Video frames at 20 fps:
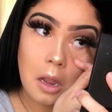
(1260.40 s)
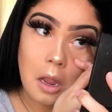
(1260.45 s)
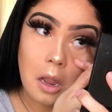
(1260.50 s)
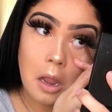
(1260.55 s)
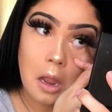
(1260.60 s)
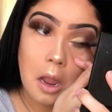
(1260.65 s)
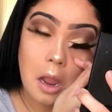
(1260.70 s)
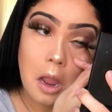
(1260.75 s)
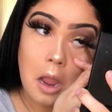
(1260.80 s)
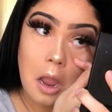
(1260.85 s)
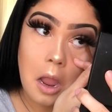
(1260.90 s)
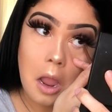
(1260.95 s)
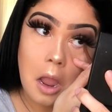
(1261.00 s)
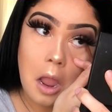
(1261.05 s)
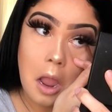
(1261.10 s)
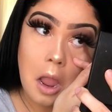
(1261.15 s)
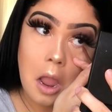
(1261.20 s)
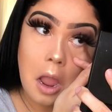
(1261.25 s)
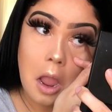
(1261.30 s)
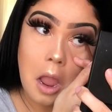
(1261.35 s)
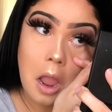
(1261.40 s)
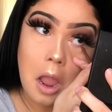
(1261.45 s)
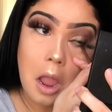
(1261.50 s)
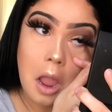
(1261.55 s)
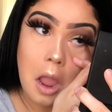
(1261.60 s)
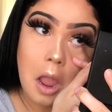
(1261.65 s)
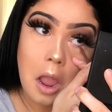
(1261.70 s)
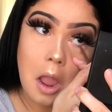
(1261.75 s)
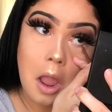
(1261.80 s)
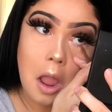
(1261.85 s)

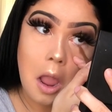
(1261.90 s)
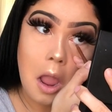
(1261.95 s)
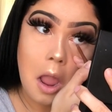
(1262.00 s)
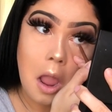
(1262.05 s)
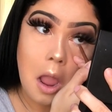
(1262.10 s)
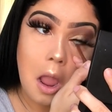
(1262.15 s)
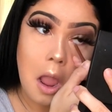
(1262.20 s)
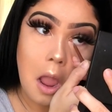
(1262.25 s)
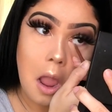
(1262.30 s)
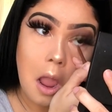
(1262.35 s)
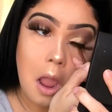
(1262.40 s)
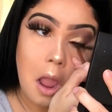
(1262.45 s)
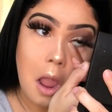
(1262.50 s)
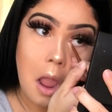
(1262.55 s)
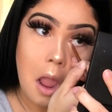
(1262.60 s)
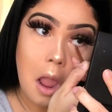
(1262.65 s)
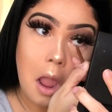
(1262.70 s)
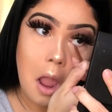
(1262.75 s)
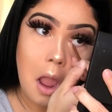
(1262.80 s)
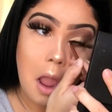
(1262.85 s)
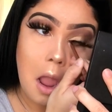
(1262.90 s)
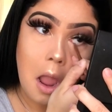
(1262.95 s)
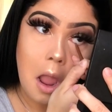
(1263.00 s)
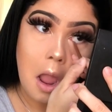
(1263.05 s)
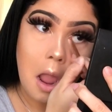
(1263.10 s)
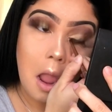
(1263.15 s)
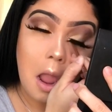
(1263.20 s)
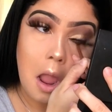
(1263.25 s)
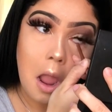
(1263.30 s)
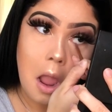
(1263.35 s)

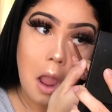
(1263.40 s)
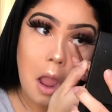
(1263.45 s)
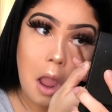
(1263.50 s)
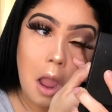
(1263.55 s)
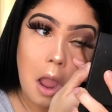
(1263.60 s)
[no speech]